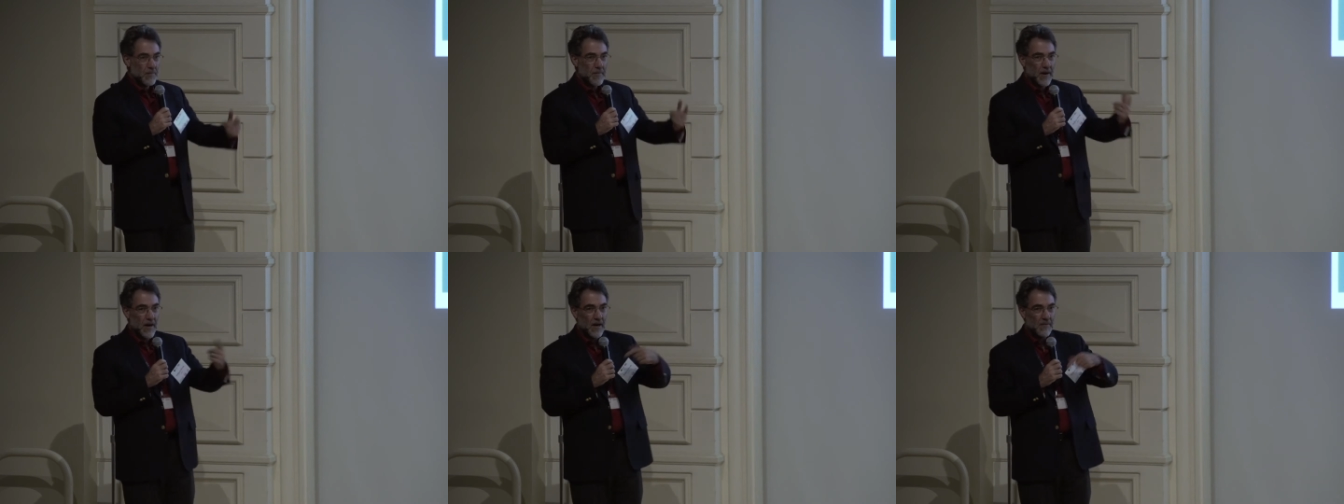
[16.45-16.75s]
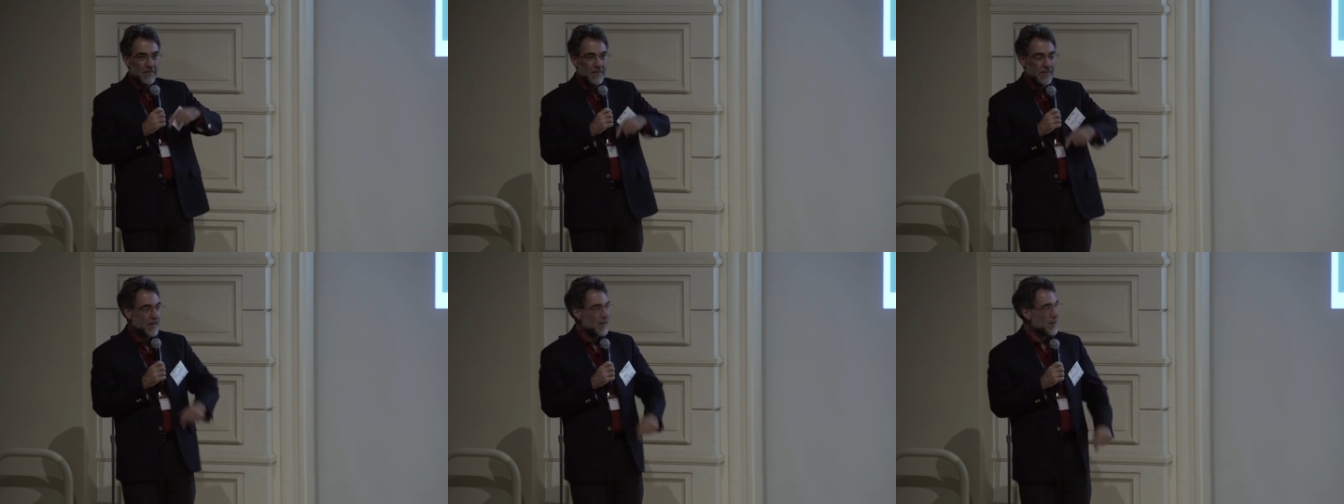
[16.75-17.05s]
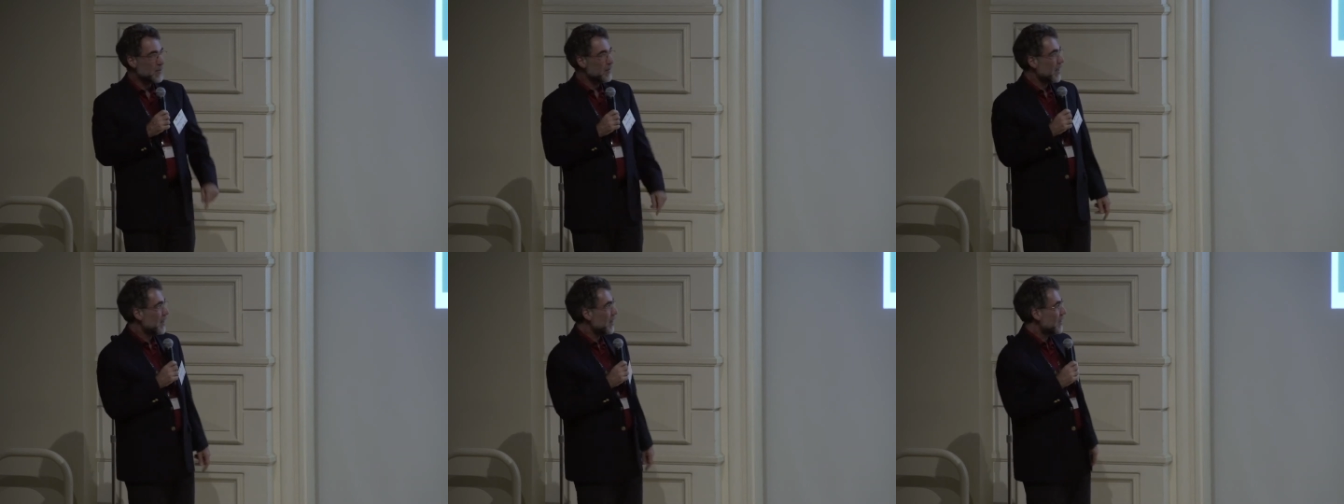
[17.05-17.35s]
My office
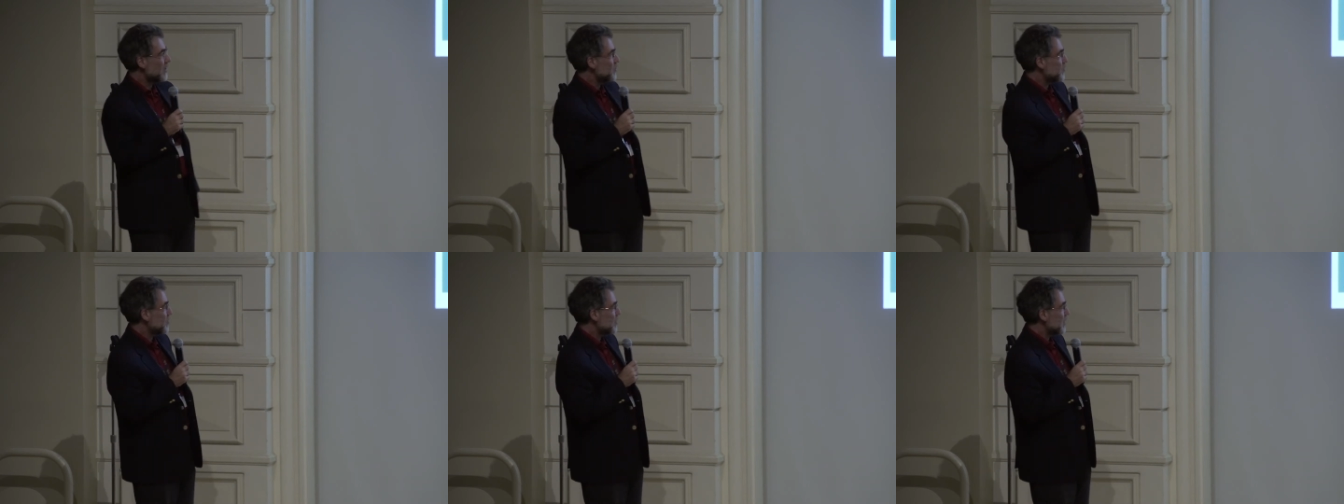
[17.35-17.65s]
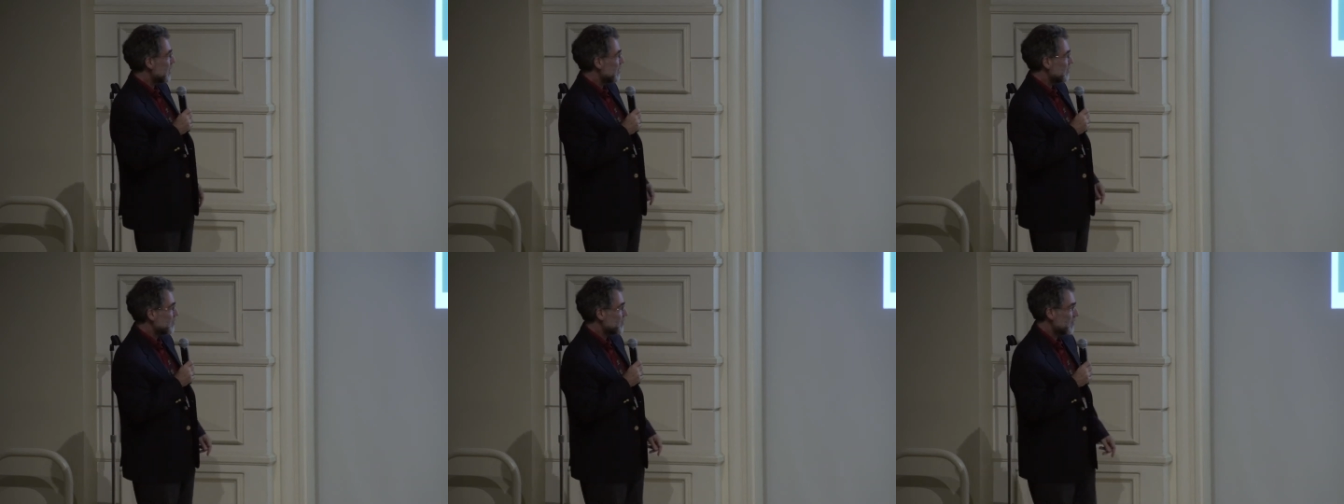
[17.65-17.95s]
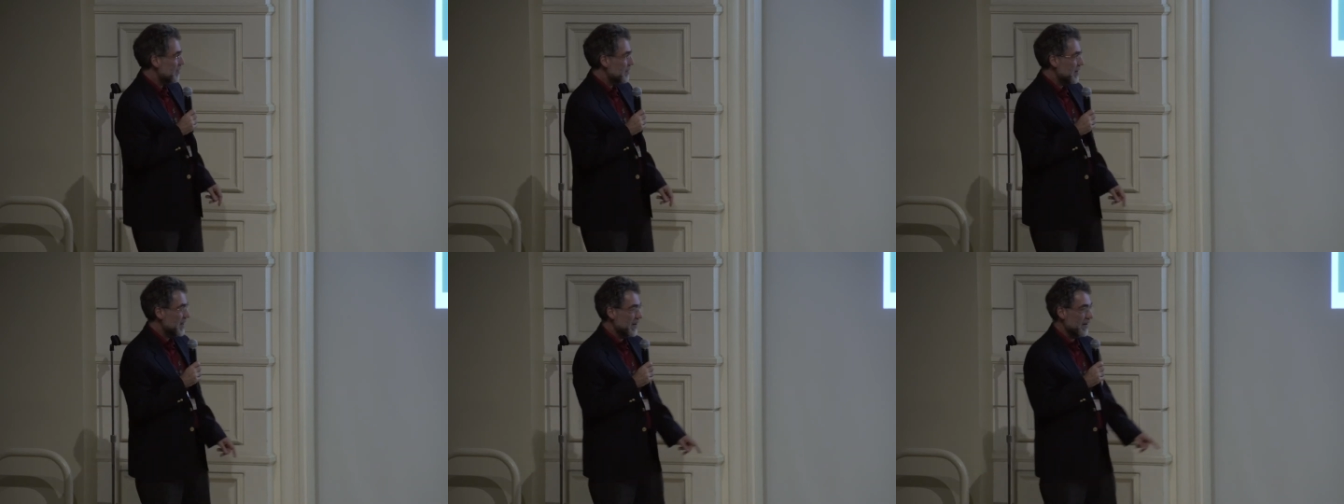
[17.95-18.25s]
is about 100 yards
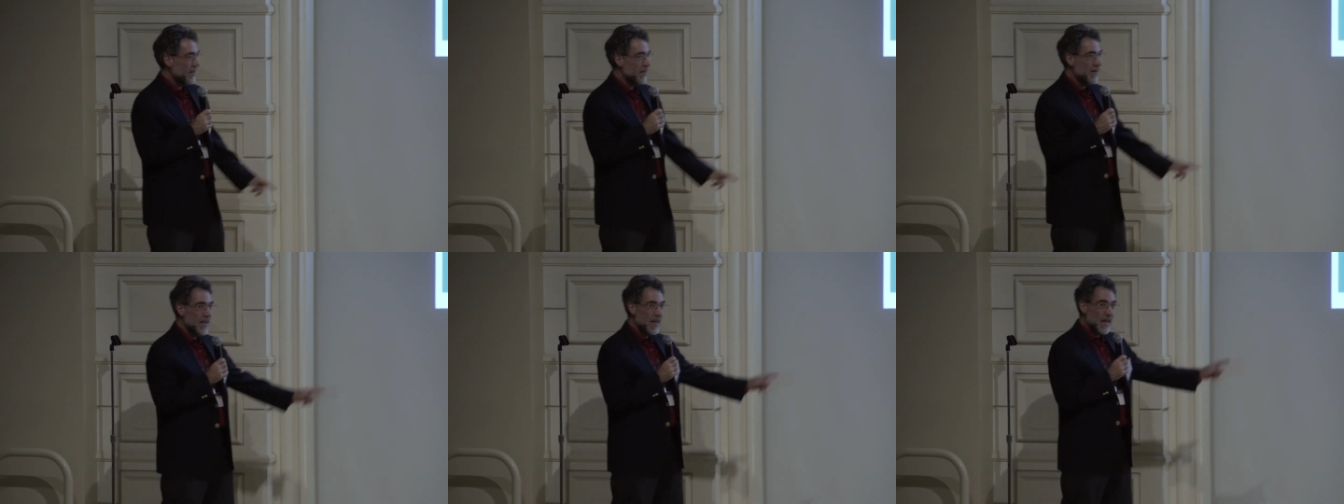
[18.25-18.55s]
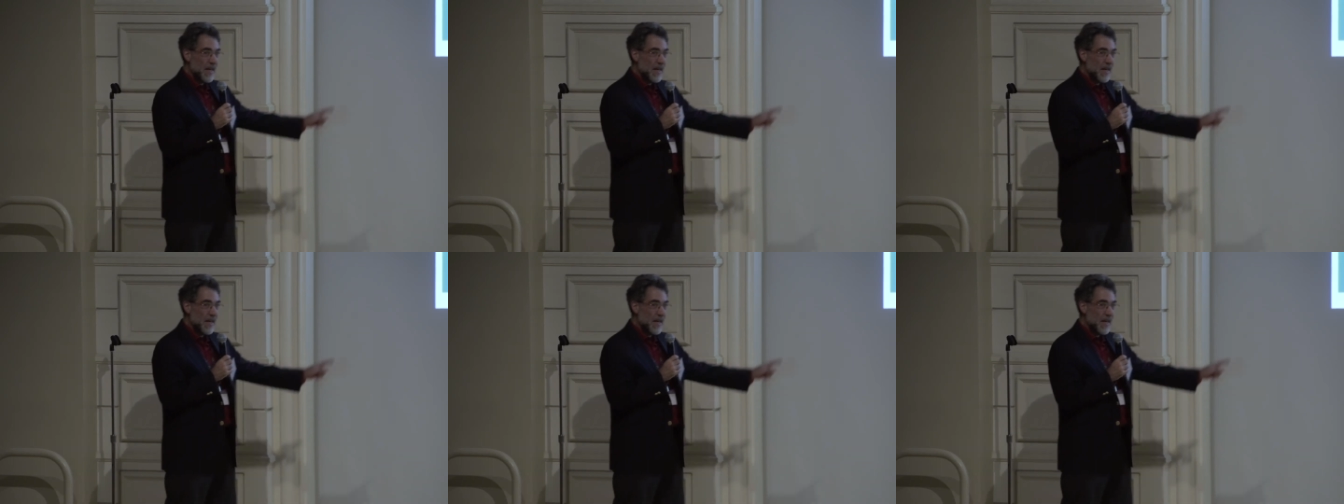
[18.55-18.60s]
from here.